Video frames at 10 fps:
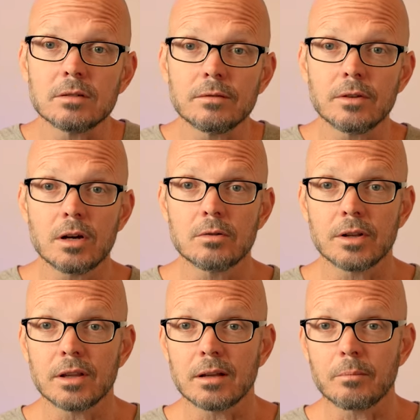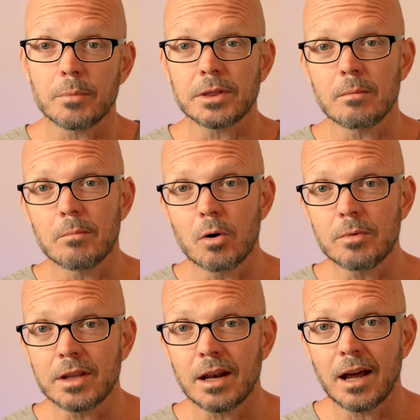and flow with it. But the
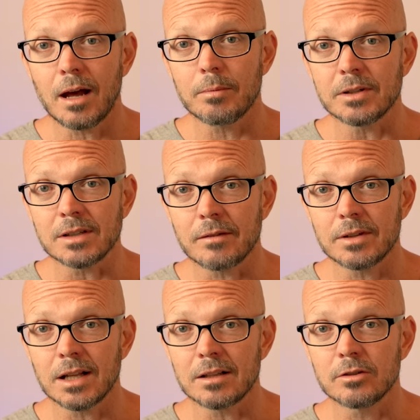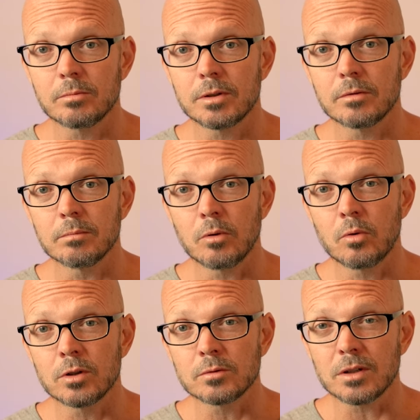moment that happens, having that little bit of
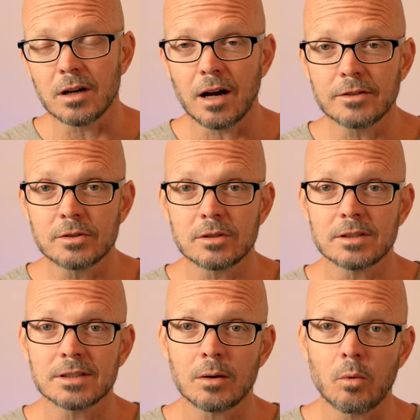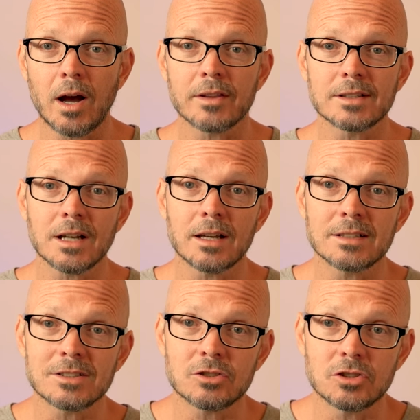rapport is what causes her to say, wow, this guy
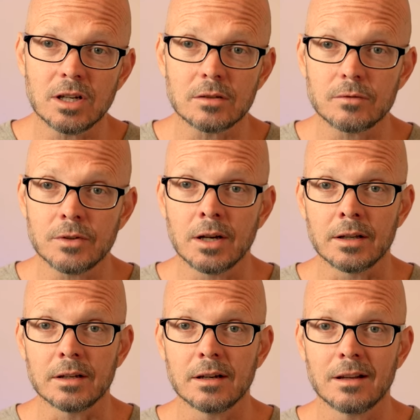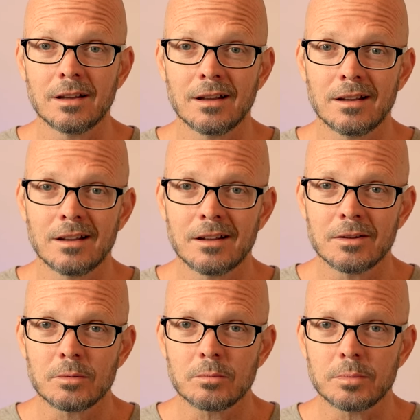isn't just fun,
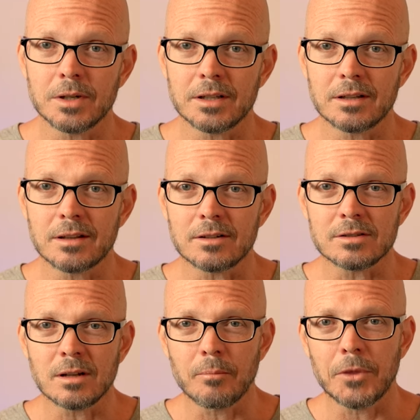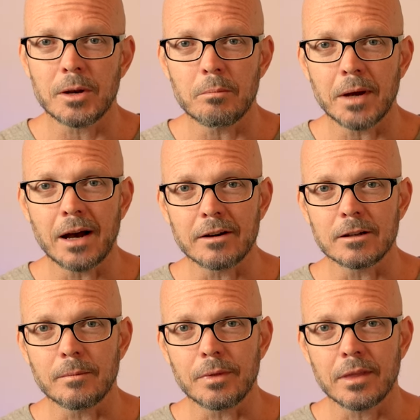but there's something about
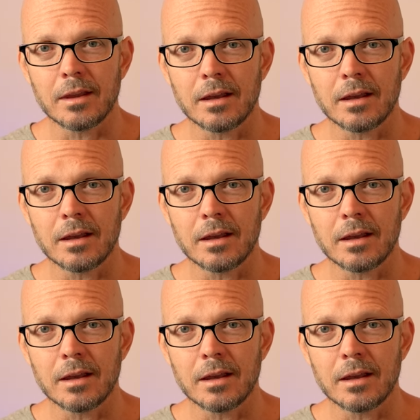him.